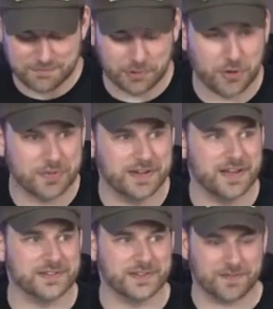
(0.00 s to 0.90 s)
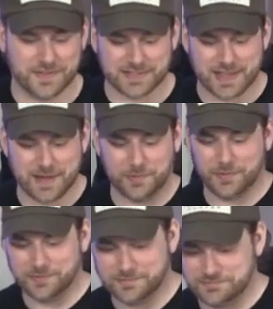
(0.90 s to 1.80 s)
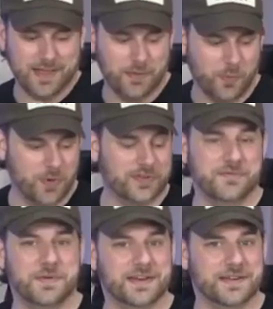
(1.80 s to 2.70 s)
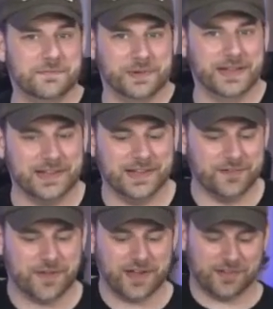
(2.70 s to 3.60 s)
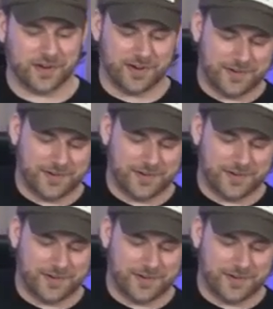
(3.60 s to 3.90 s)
blow the dust off this table, it won't have been completely a failure.